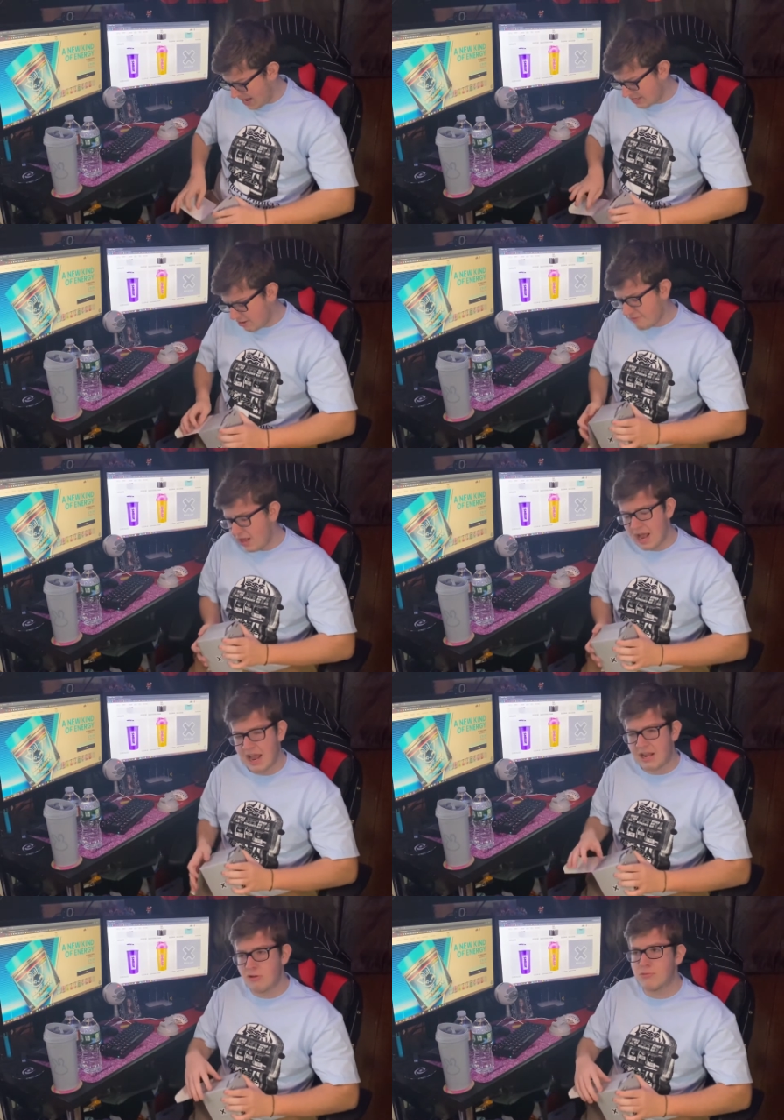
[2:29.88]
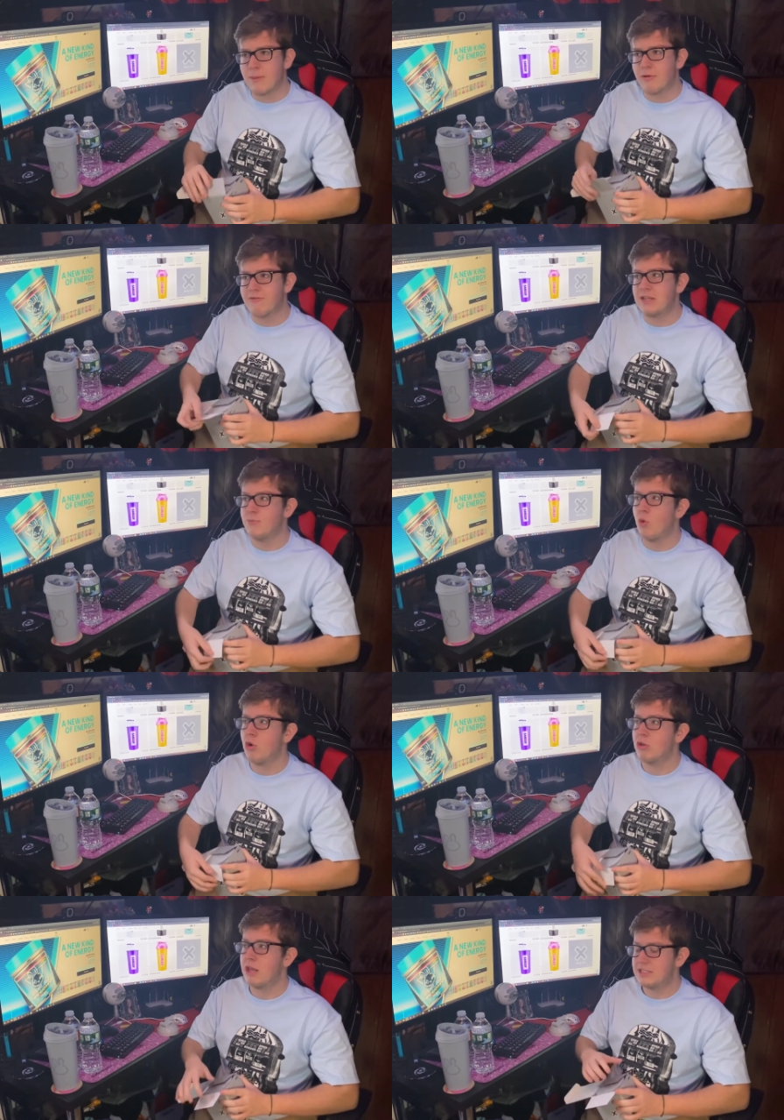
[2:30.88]
tell if that, I, I don't remember if that's more
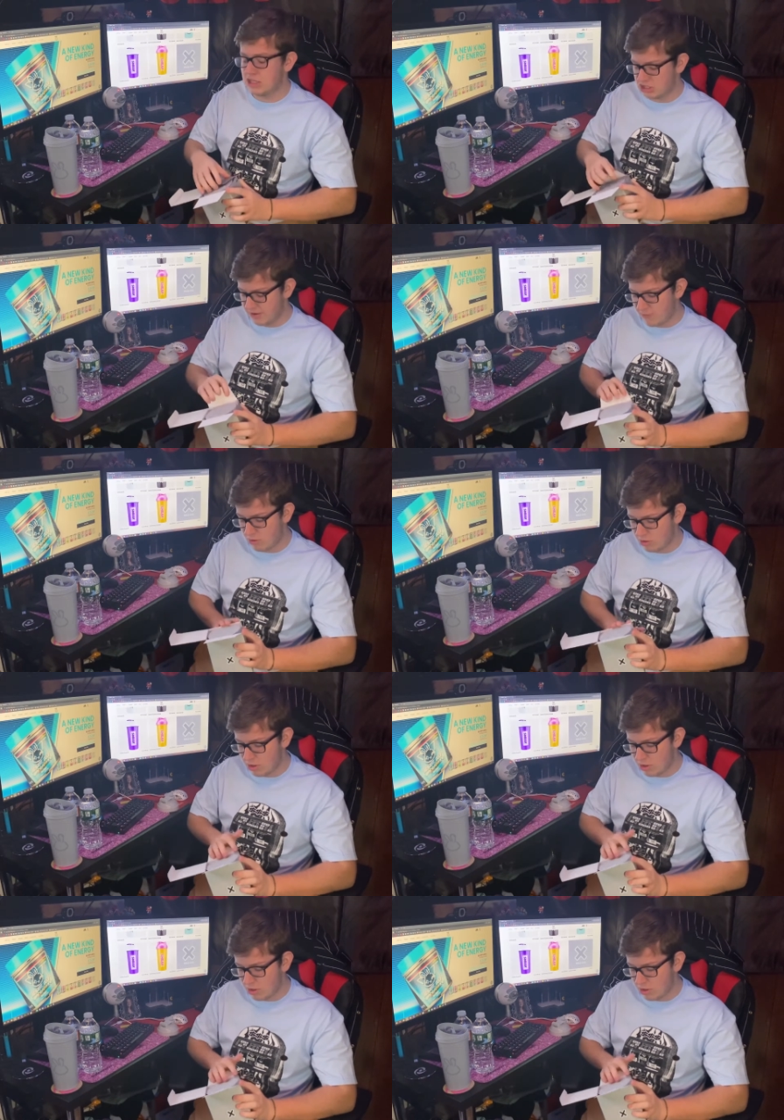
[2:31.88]
or less than G Fuel.